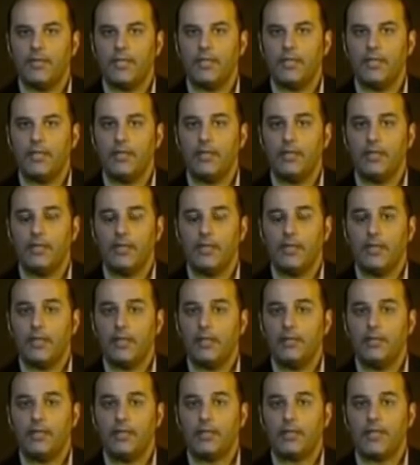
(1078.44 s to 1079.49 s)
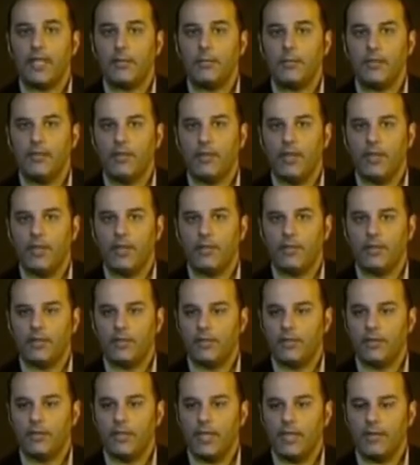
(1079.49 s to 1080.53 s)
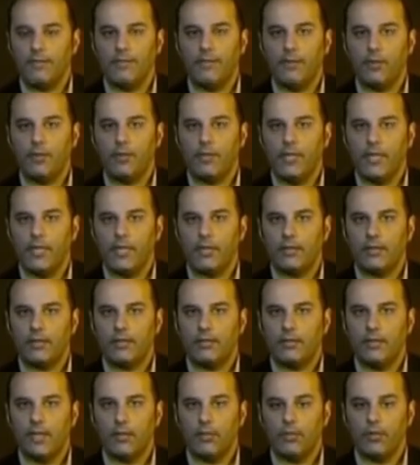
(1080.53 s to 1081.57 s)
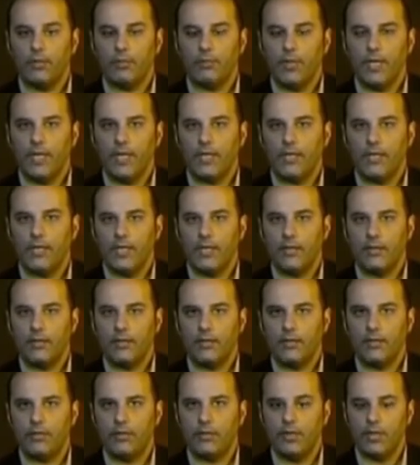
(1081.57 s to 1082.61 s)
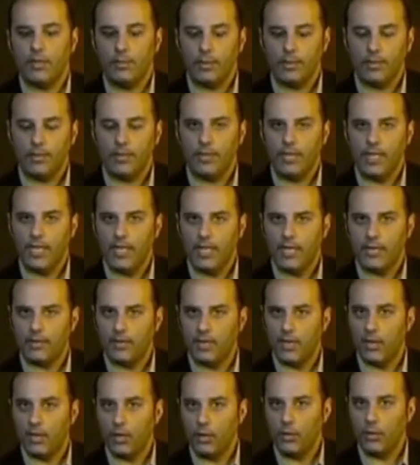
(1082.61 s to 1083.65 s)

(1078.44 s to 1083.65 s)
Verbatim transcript: seemed just like mythology, just like folk tales, not worth paying attention to. But today, as our